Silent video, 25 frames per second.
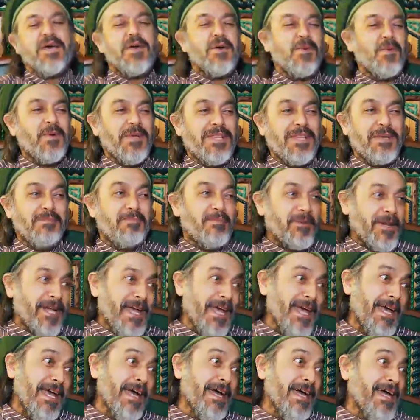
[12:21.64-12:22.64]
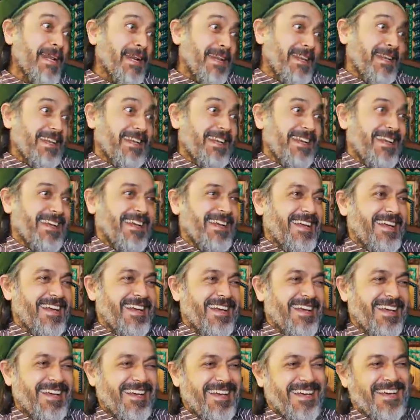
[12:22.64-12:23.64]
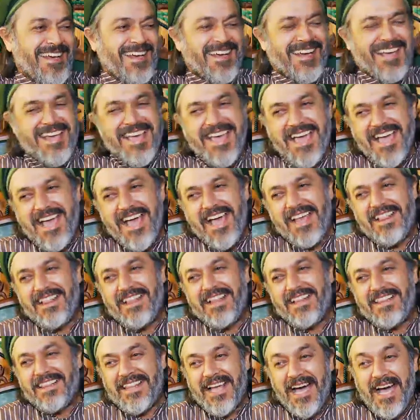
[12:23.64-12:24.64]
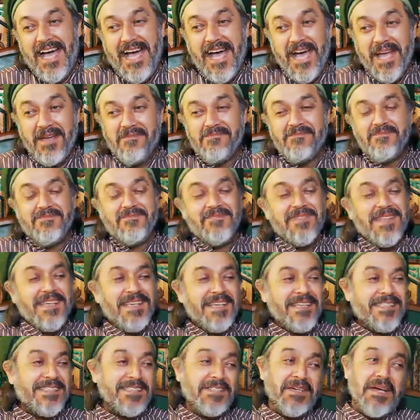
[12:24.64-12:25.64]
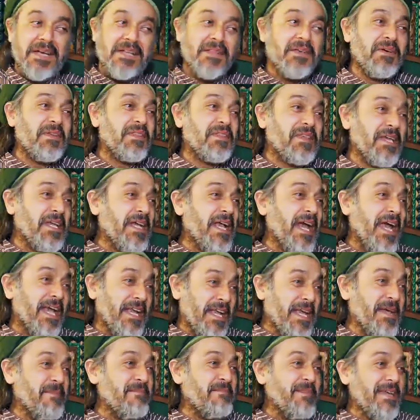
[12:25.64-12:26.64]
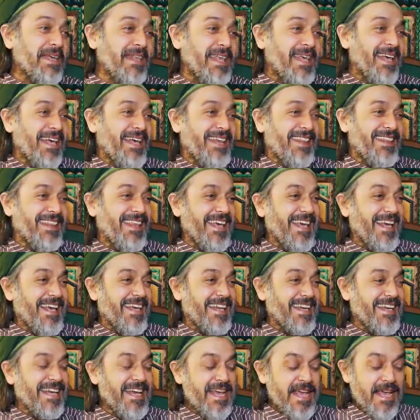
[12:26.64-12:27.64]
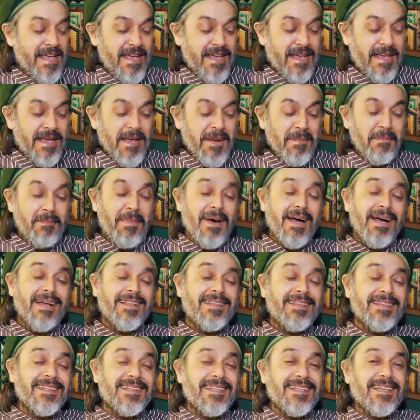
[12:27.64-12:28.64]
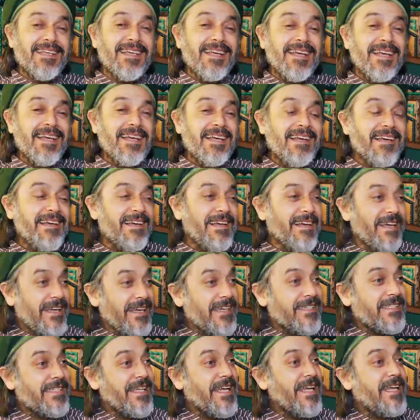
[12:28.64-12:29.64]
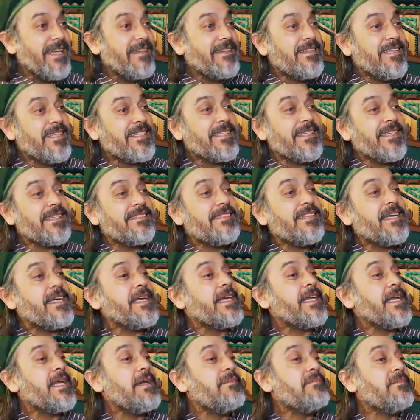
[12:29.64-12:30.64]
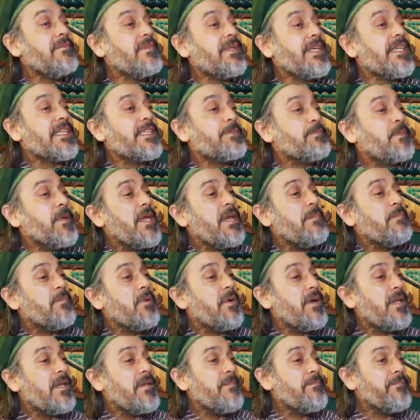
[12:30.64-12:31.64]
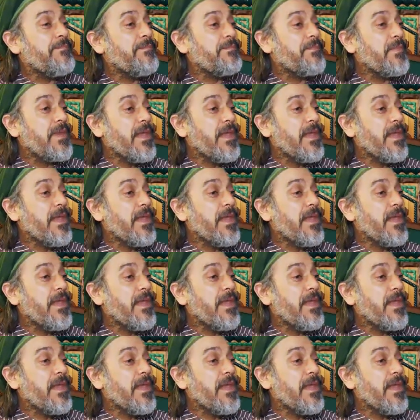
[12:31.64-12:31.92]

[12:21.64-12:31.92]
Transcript: with the prayer and the time, so I don't think I can be there. But he said, this is the cream. These people,